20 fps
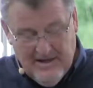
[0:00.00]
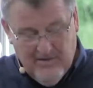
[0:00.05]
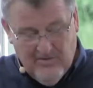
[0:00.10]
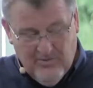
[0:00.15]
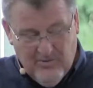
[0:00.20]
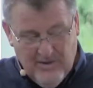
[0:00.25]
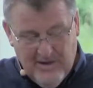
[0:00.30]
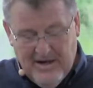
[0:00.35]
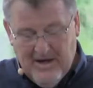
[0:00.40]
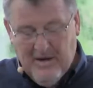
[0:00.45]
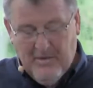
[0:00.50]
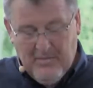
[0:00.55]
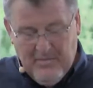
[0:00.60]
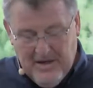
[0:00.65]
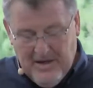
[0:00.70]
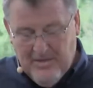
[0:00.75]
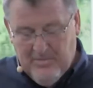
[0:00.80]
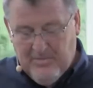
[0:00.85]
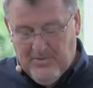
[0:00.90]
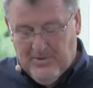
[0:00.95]
if we are
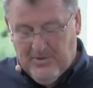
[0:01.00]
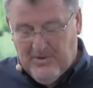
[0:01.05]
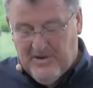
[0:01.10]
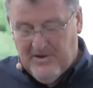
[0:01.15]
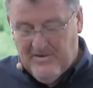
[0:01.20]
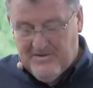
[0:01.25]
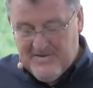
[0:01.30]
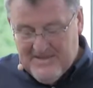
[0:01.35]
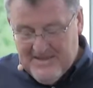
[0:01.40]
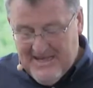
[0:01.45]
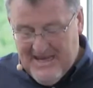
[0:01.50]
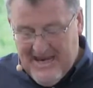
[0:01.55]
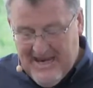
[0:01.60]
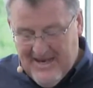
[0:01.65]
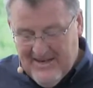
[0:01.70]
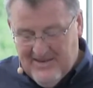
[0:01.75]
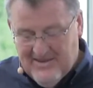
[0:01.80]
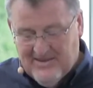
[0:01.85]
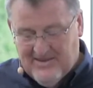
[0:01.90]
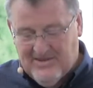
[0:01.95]
people of
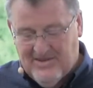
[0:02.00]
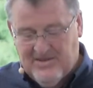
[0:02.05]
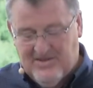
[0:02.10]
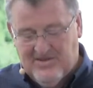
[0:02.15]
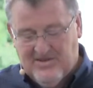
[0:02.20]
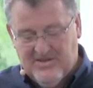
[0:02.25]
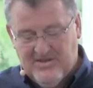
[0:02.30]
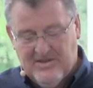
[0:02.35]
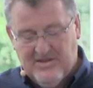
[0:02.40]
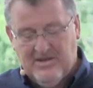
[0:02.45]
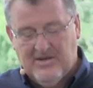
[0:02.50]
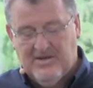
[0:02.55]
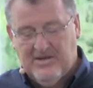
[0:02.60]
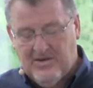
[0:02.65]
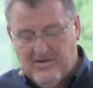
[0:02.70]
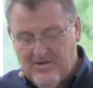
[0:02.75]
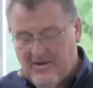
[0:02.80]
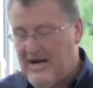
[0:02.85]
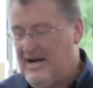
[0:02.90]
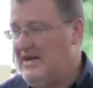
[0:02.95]
scandalous
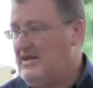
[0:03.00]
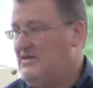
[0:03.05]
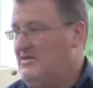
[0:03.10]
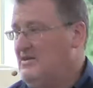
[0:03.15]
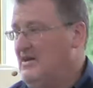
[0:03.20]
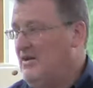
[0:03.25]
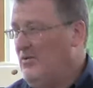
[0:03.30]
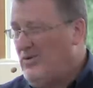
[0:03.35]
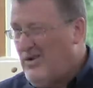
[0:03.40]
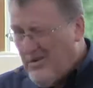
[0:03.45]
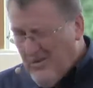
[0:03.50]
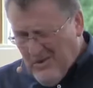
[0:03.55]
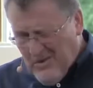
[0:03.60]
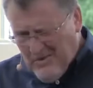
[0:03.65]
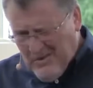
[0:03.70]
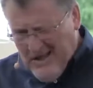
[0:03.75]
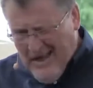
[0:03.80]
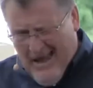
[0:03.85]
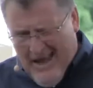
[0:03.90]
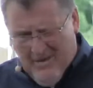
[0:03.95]
grace?
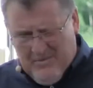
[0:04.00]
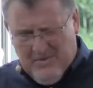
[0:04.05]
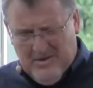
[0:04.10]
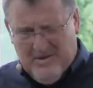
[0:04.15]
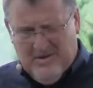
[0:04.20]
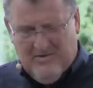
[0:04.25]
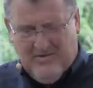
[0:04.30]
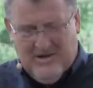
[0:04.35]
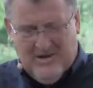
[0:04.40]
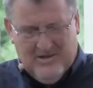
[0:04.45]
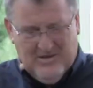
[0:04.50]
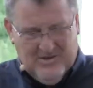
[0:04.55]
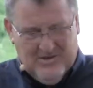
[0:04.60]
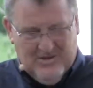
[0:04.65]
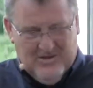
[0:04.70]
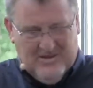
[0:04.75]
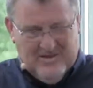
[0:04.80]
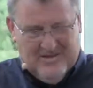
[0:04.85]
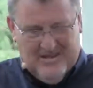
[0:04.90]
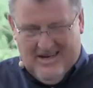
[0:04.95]
What would happen if our
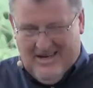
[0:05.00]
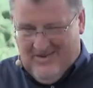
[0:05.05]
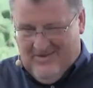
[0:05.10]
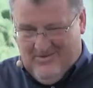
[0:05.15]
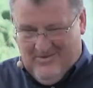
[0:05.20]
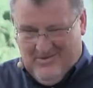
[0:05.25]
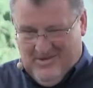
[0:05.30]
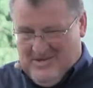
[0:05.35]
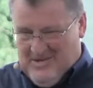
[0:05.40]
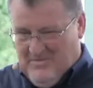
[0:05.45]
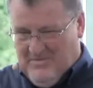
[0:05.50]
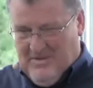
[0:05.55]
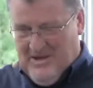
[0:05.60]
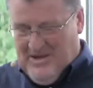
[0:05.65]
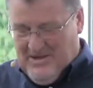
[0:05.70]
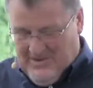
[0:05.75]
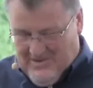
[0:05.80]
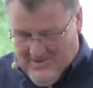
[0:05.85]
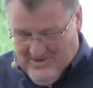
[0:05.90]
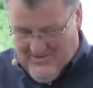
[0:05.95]
church was a
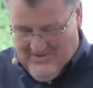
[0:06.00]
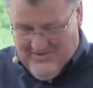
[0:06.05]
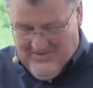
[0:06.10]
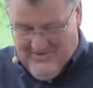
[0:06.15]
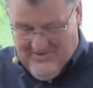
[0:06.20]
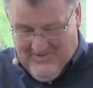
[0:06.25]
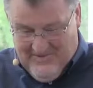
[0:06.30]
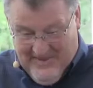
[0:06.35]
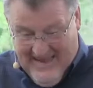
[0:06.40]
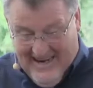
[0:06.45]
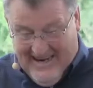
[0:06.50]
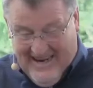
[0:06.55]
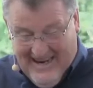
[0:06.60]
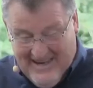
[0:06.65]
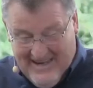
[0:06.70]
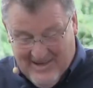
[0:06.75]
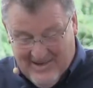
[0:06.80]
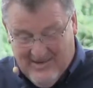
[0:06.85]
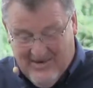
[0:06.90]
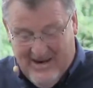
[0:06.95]
picture of that
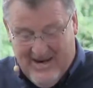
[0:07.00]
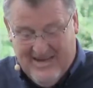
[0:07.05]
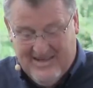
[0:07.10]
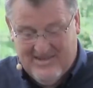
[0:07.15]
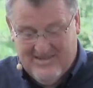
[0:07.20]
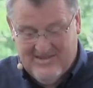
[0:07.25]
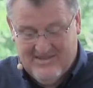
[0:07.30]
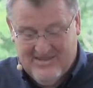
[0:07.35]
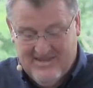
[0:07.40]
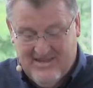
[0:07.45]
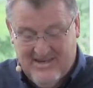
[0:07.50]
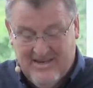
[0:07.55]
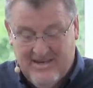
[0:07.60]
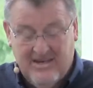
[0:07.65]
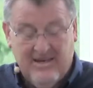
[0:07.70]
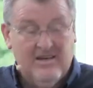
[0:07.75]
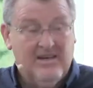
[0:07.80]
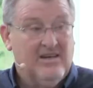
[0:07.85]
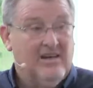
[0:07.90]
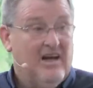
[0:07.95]
kind of grace?
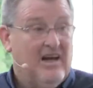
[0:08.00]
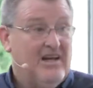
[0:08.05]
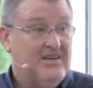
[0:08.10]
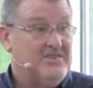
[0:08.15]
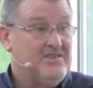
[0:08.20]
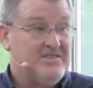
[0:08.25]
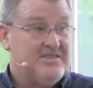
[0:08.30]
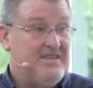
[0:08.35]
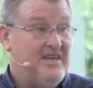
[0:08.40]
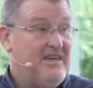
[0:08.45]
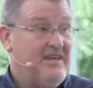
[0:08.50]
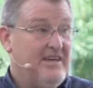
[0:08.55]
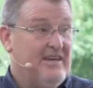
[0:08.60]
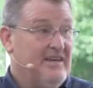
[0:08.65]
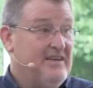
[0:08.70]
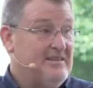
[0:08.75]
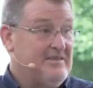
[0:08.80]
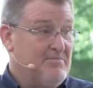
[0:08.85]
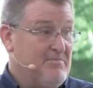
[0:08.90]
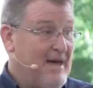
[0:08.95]
I'll just tell
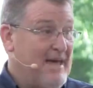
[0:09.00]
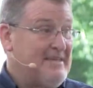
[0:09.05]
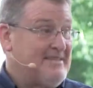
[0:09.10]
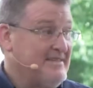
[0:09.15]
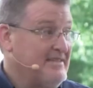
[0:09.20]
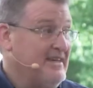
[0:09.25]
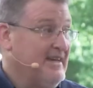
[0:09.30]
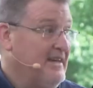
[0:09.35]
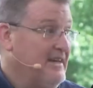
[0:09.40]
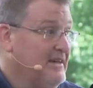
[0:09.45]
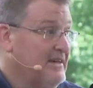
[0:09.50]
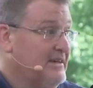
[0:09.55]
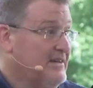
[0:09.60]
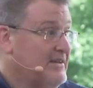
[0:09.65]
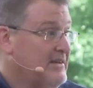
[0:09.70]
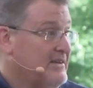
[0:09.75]
you, it's messy.